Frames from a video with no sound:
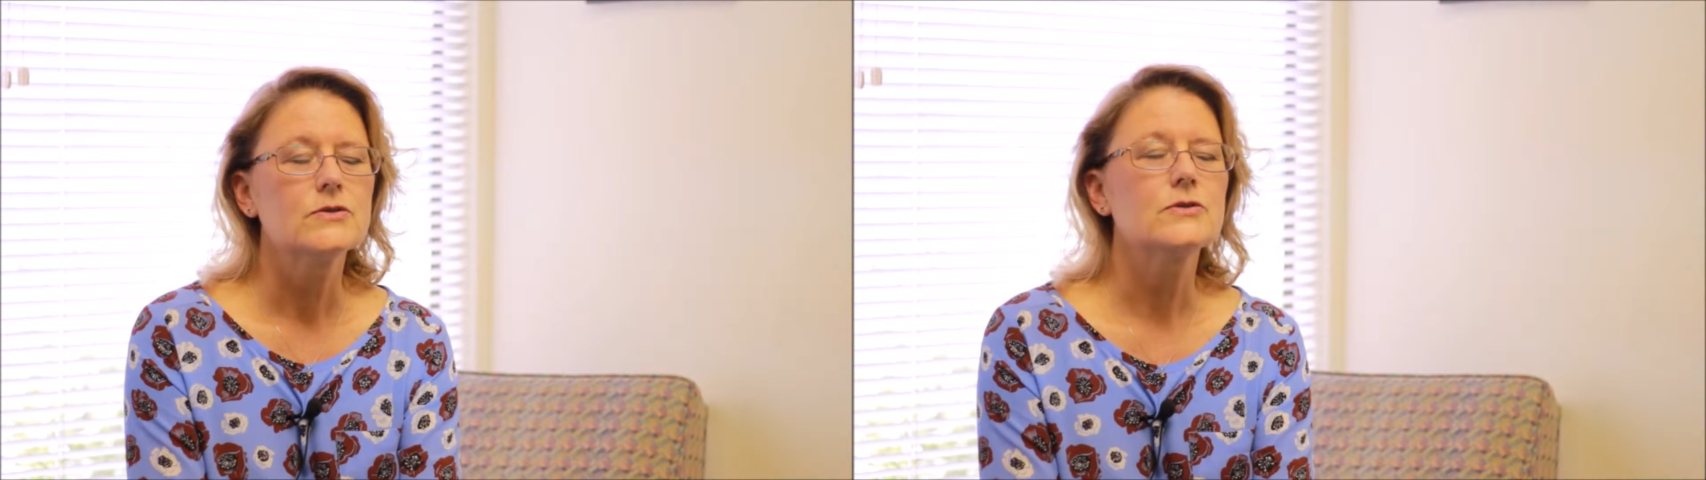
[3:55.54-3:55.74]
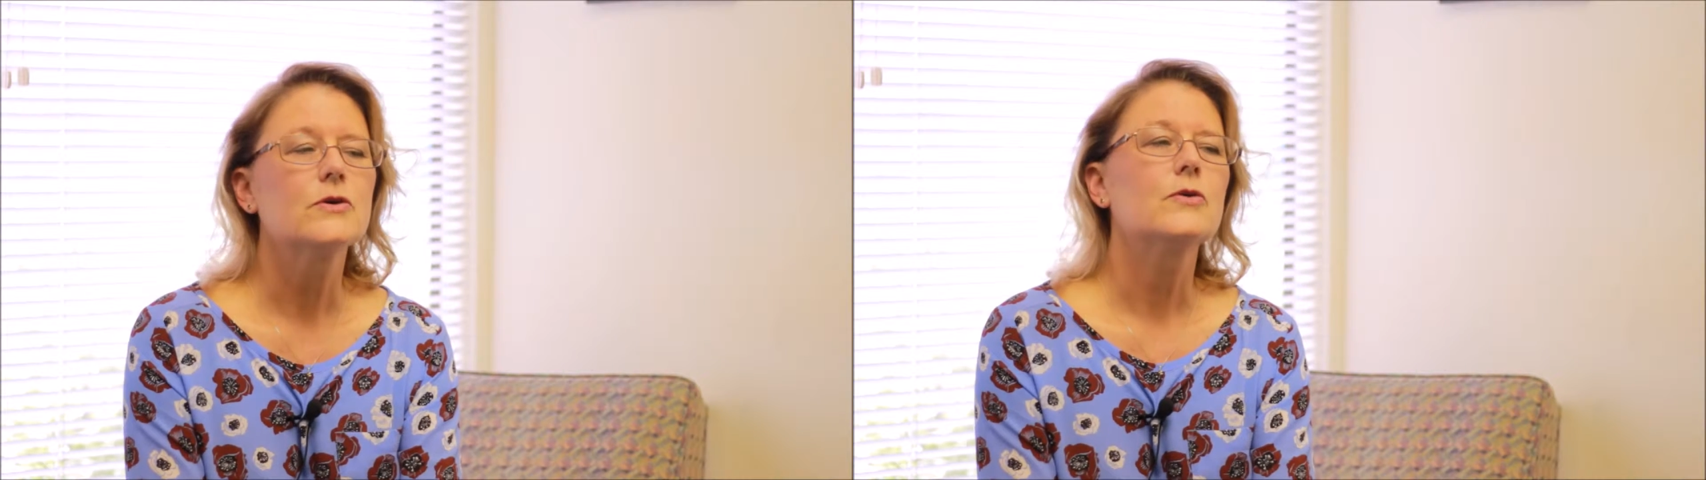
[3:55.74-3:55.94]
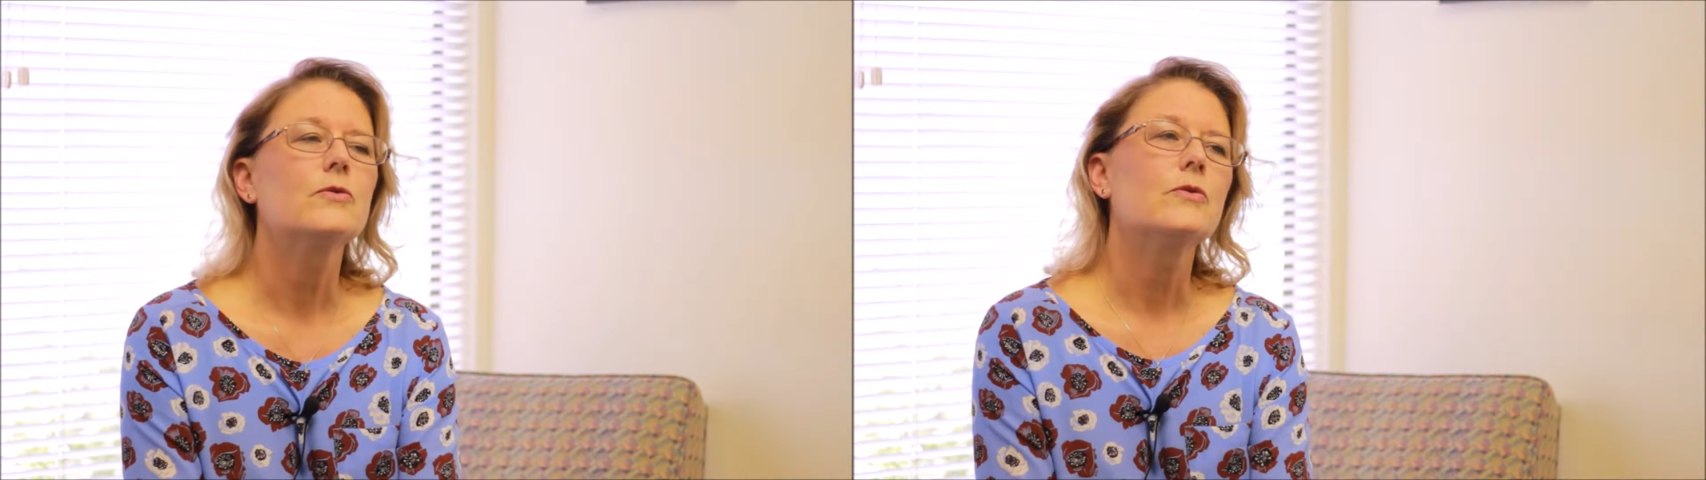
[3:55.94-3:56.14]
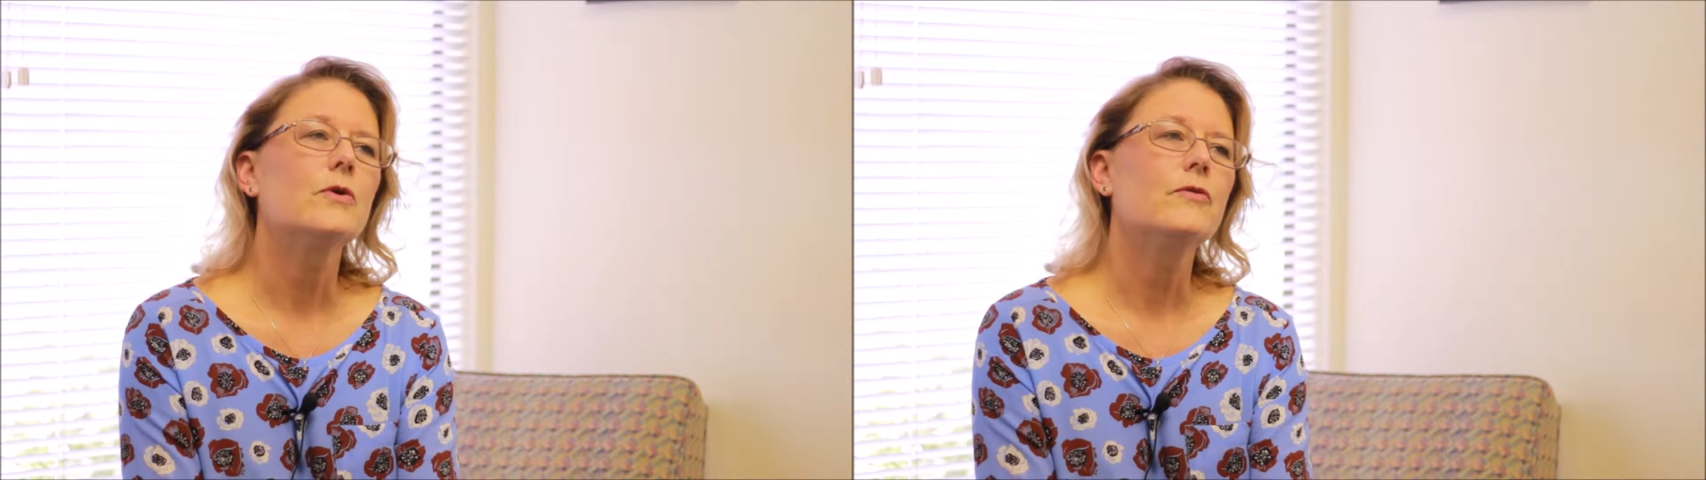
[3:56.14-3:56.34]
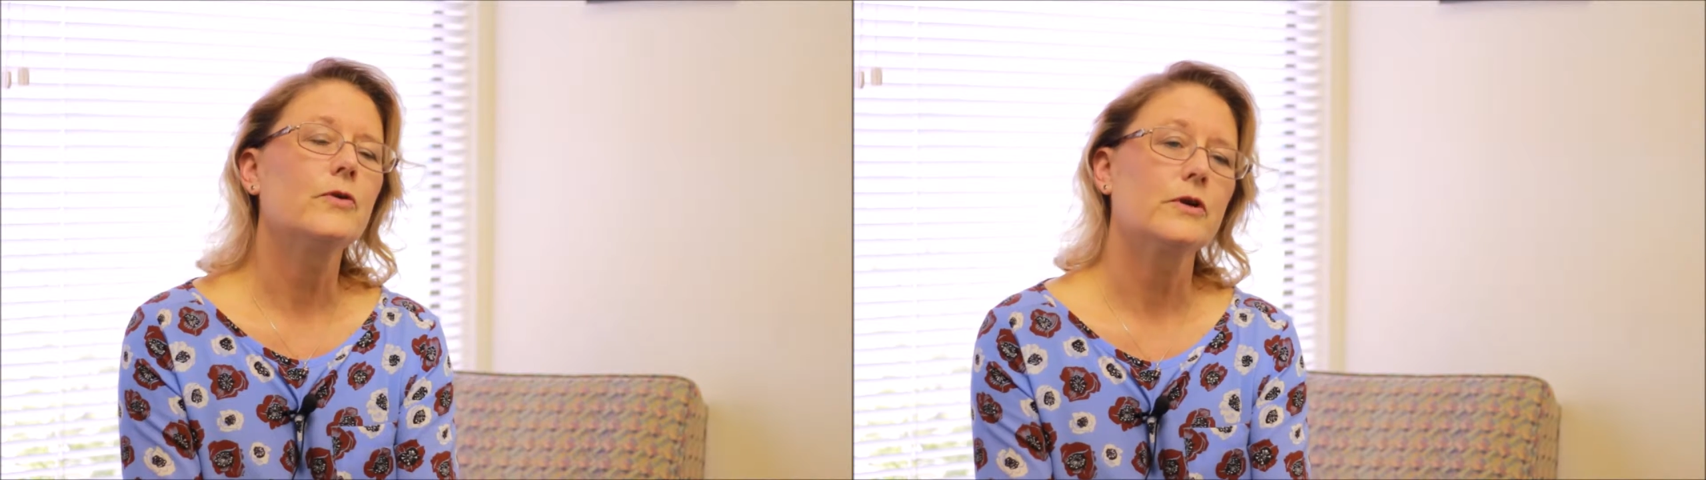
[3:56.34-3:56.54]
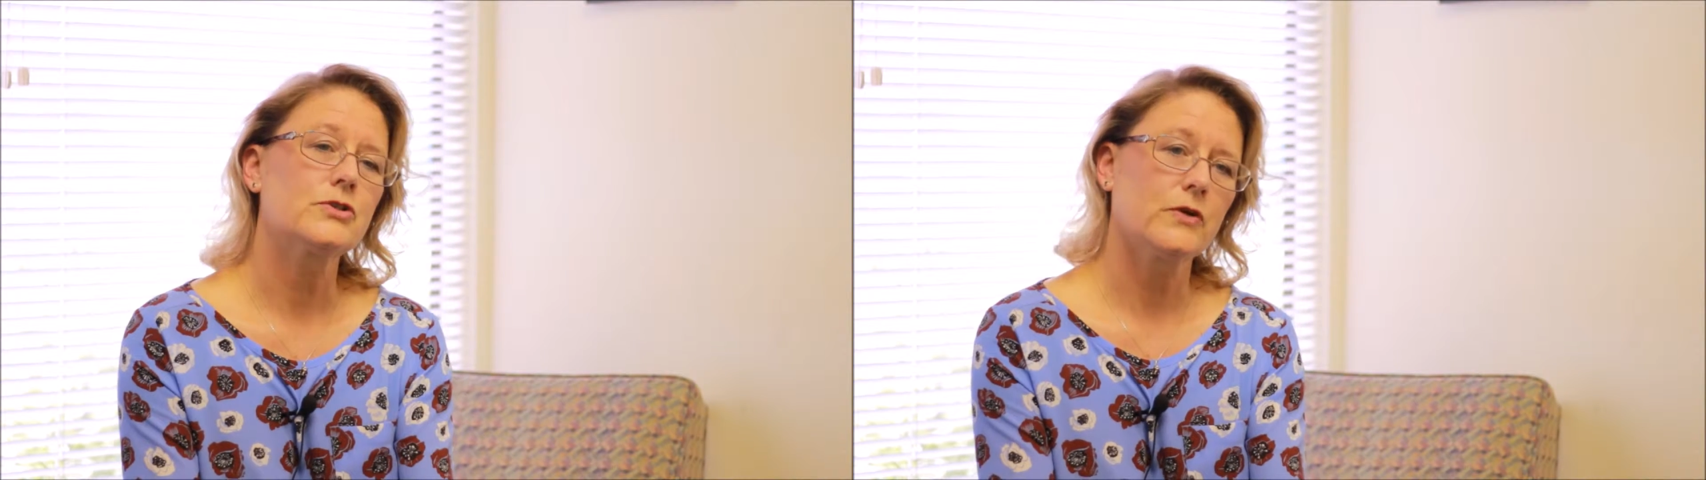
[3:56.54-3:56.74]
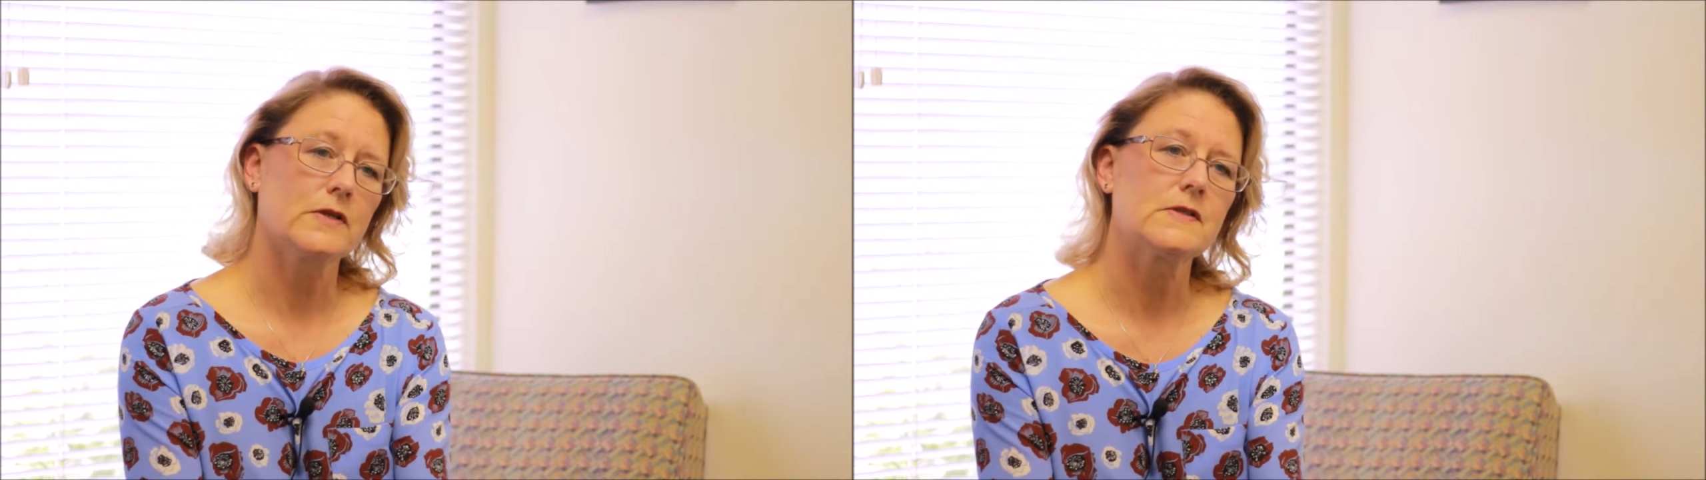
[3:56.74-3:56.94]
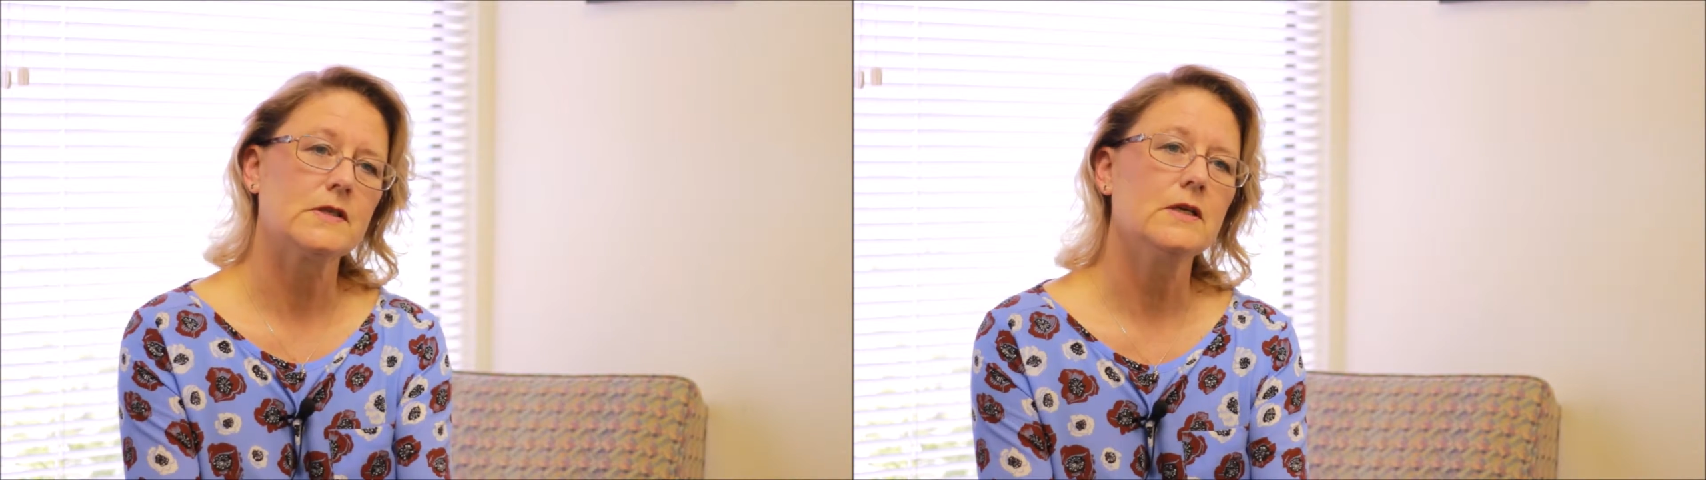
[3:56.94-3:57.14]
So for a
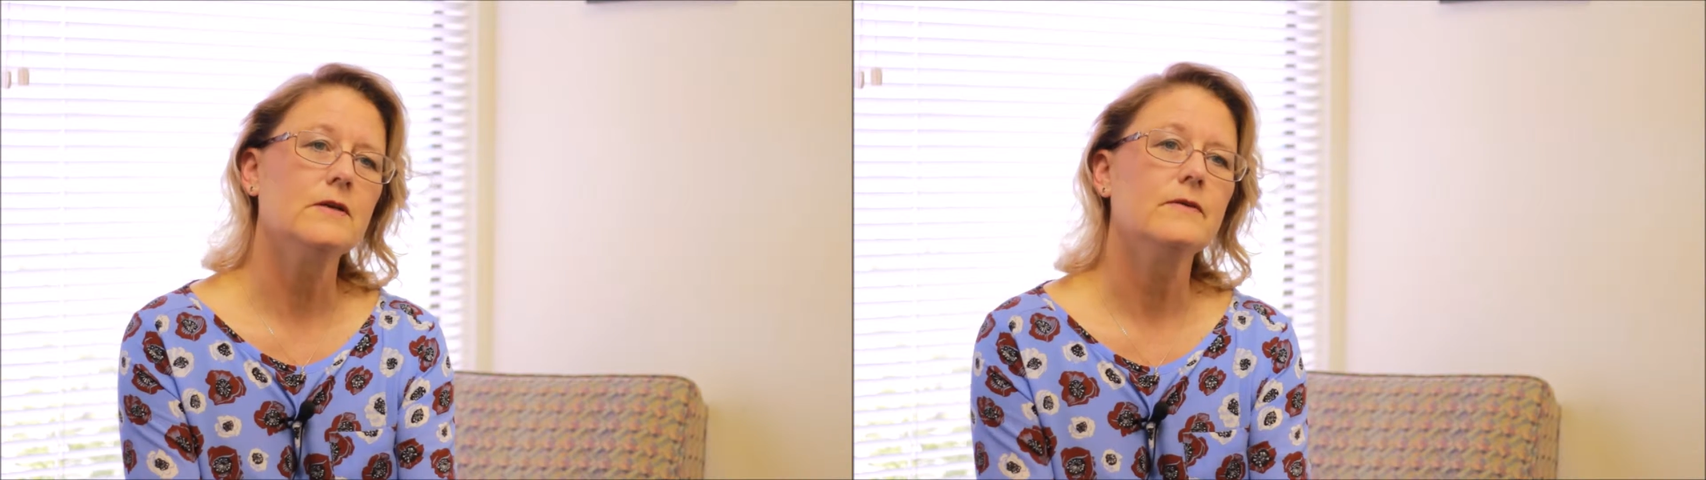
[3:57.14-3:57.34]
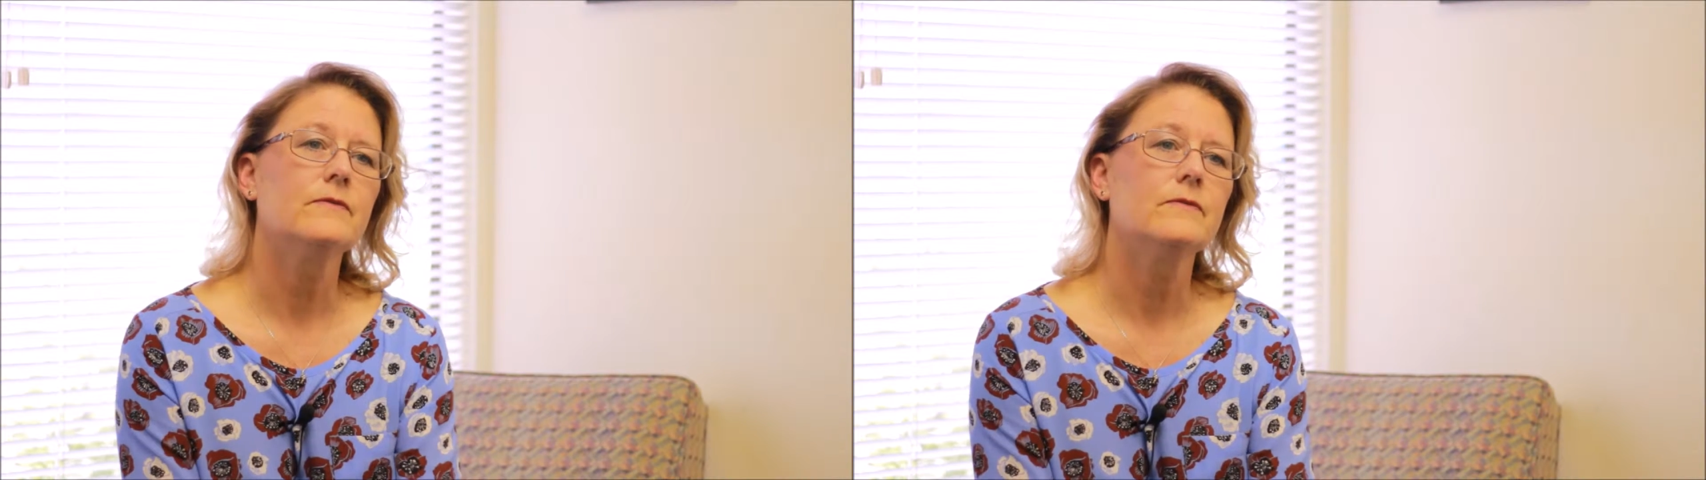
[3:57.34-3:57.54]
trustee,